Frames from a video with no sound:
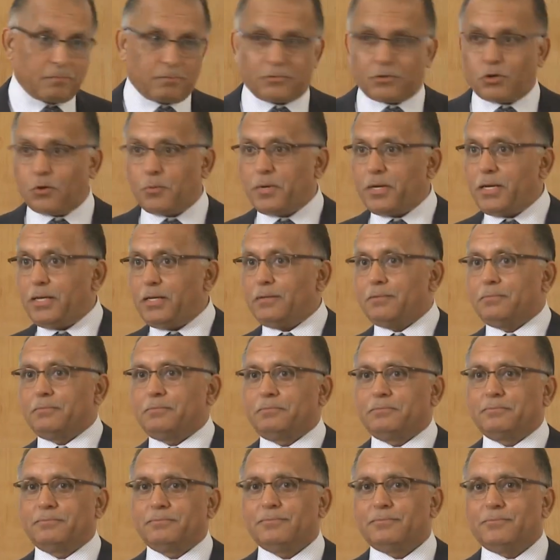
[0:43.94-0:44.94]
Nobody?
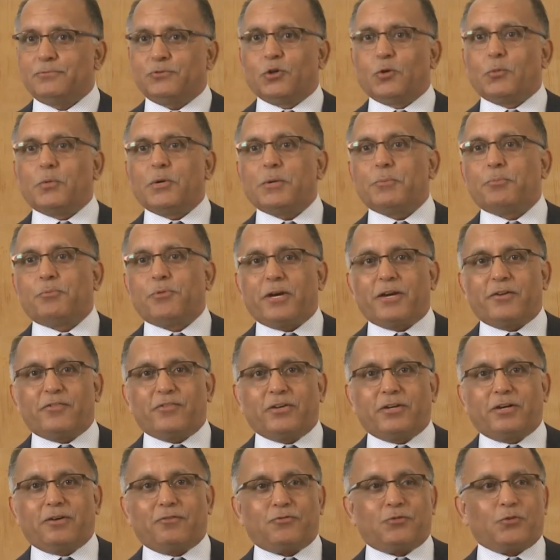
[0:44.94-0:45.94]
Nobody brave
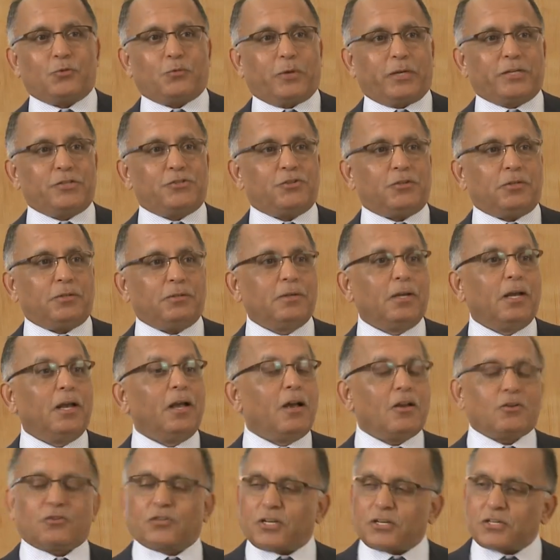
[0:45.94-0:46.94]
enough to venture?
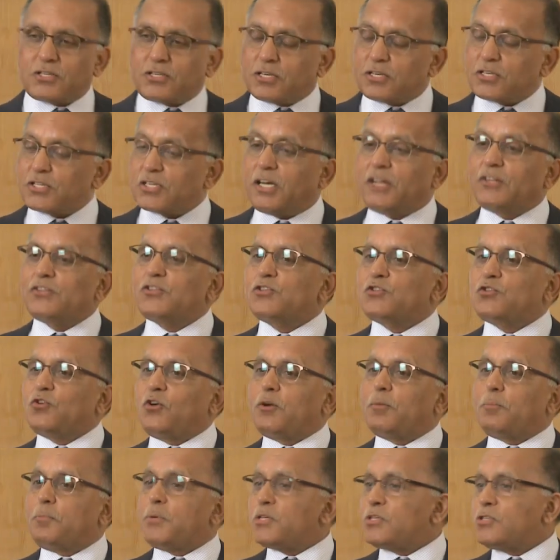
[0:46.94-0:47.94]
Does the
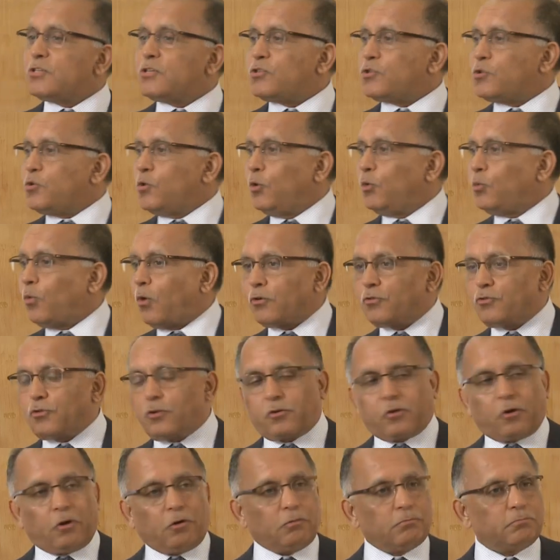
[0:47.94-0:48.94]
Sunstone Business School want to
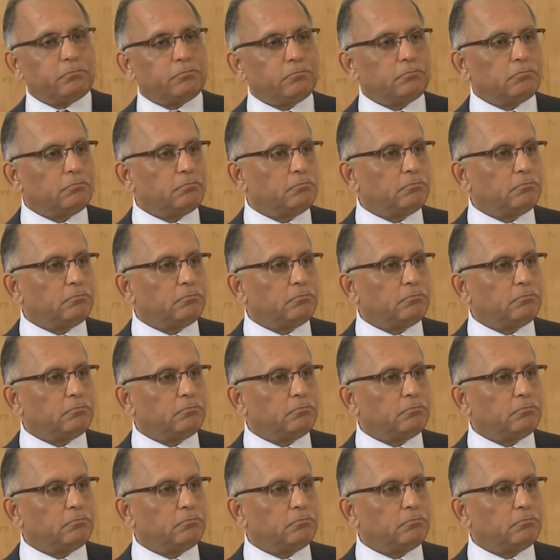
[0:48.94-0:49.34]
grow?